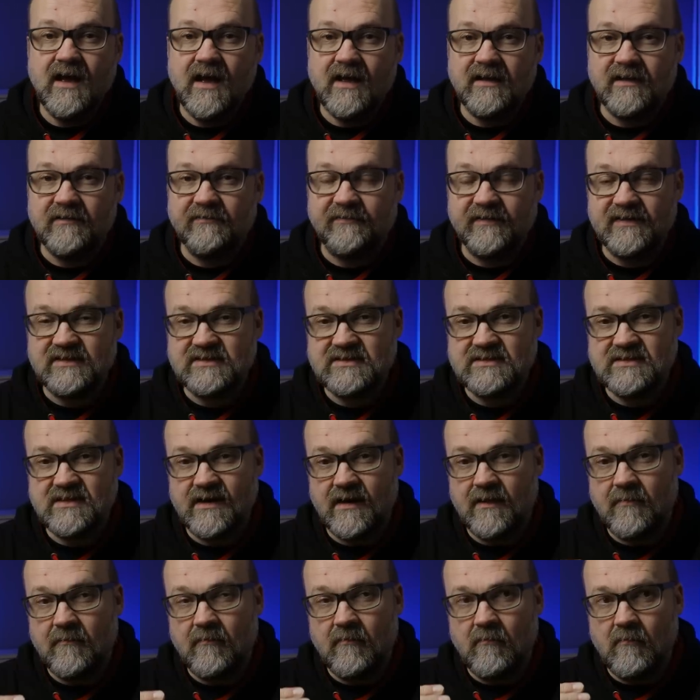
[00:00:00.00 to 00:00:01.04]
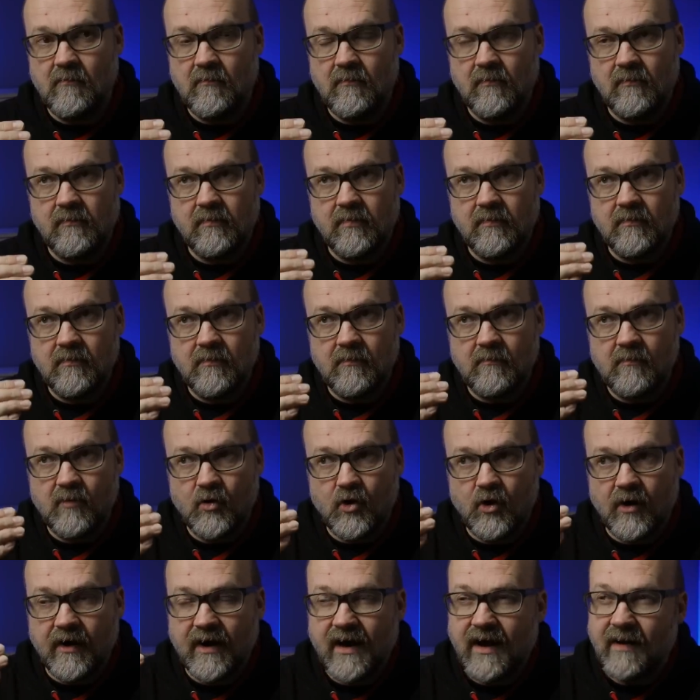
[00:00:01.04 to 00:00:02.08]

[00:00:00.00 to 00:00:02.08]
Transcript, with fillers: if it's uh, more